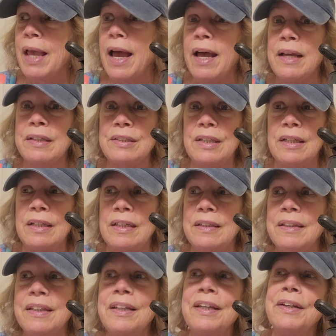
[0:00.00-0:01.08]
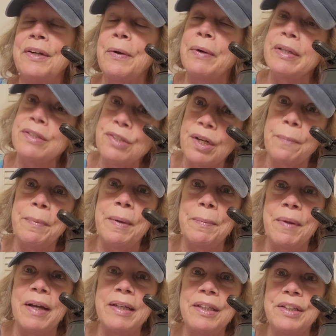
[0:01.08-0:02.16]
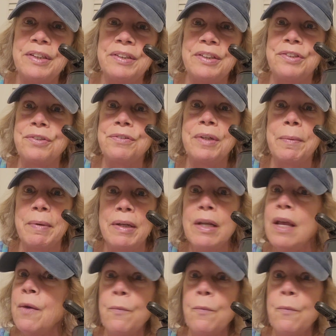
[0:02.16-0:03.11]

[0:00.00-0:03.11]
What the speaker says: And, and some people, I can hear you screaming,